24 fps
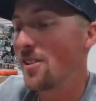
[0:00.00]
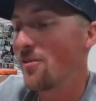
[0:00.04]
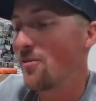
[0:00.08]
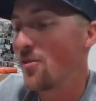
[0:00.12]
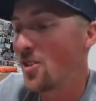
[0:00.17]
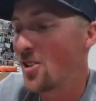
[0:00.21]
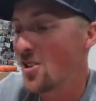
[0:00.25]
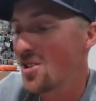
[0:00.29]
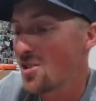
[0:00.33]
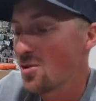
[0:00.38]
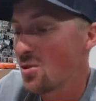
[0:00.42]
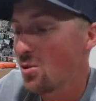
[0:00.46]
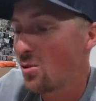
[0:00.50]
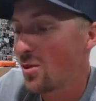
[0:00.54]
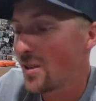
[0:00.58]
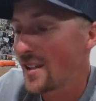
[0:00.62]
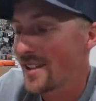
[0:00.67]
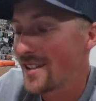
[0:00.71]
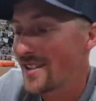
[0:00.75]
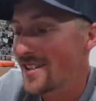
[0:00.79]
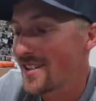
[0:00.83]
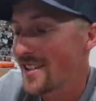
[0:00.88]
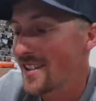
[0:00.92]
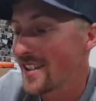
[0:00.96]
in verse
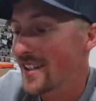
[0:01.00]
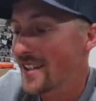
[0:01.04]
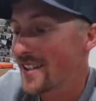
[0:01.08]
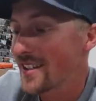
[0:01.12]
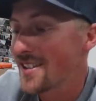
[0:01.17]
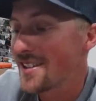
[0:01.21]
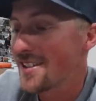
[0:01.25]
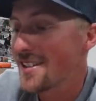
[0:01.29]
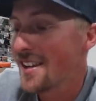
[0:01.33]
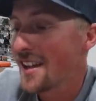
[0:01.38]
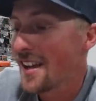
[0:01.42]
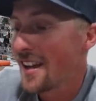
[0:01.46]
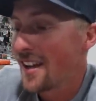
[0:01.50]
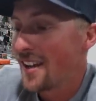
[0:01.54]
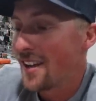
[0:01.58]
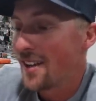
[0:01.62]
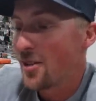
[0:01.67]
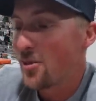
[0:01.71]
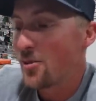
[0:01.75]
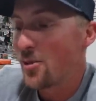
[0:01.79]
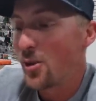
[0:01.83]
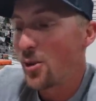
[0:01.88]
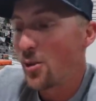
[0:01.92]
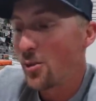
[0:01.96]
26
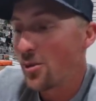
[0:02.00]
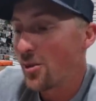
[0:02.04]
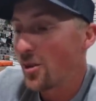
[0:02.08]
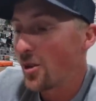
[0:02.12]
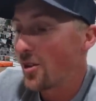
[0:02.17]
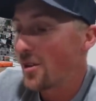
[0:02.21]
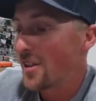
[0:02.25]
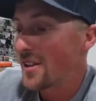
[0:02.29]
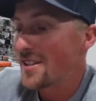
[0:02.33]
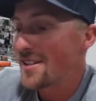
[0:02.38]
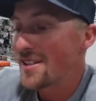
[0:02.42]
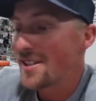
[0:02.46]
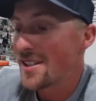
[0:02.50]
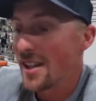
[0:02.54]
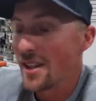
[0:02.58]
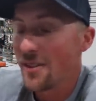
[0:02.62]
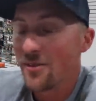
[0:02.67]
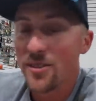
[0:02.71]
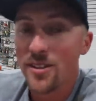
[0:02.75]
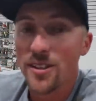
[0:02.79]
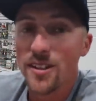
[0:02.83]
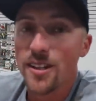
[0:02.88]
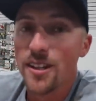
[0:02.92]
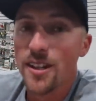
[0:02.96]
through
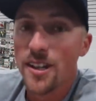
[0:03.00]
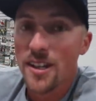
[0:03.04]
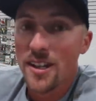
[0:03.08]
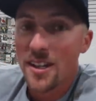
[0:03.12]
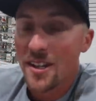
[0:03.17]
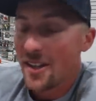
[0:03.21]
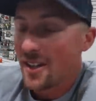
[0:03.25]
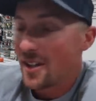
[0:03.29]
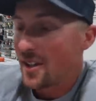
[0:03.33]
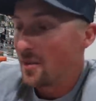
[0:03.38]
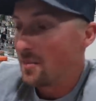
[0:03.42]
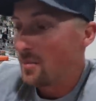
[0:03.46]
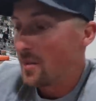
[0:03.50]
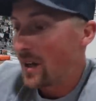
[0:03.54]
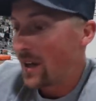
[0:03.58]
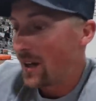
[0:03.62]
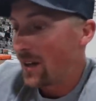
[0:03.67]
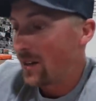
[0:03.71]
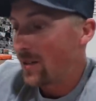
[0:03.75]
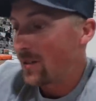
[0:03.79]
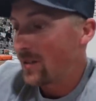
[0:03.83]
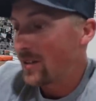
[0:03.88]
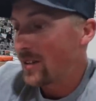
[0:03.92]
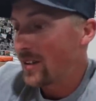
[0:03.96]
37
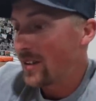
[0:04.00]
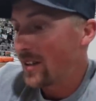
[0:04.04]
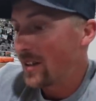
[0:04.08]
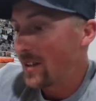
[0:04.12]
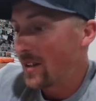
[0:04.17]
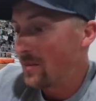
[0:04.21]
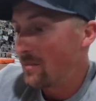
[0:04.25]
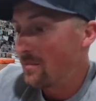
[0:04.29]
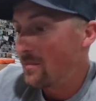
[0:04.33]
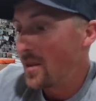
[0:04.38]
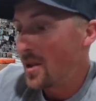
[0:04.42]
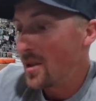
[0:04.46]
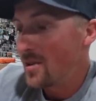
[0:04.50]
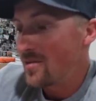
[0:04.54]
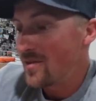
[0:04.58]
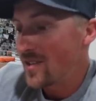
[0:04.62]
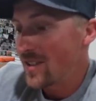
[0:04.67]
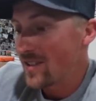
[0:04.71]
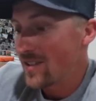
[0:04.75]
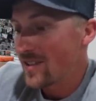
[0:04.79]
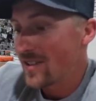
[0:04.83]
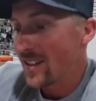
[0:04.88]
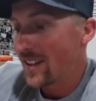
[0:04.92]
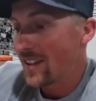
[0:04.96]
about uh,
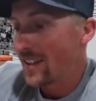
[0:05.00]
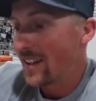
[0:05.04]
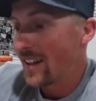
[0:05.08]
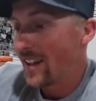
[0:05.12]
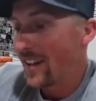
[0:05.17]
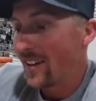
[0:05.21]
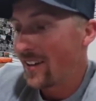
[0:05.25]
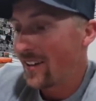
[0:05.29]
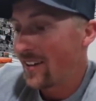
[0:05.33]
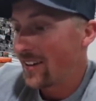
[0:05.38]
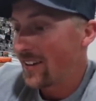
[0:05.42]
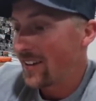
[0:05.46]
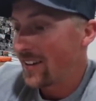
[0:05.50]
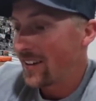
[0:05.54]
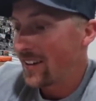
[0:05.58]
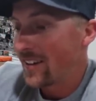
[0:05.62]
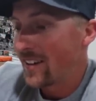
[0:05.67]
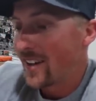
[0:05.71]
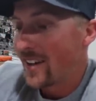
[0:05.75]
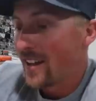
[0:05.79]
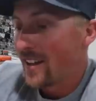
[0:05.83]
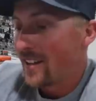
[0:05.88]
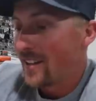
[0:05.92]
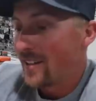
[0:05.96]
Moses and Aaron,
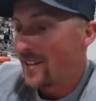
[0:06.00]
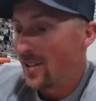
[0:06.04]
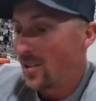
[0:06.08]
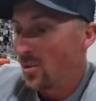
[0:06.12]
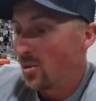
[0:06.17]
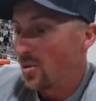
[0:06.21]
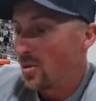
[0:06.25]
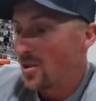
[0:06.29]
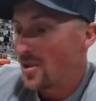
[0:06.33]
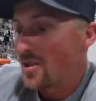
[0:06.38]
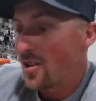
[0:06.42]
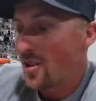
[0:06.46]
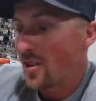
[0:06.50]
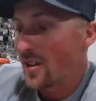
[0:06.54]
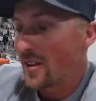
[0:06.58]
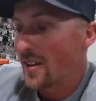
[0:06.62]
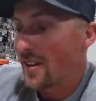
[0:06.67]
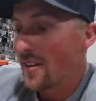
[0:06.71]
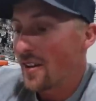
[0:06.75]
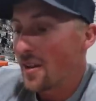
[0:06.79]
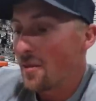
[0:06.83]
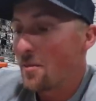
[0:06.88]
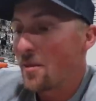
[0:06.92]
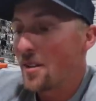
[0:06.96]
the Lord talking
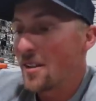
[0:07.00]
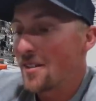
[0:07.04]
to them.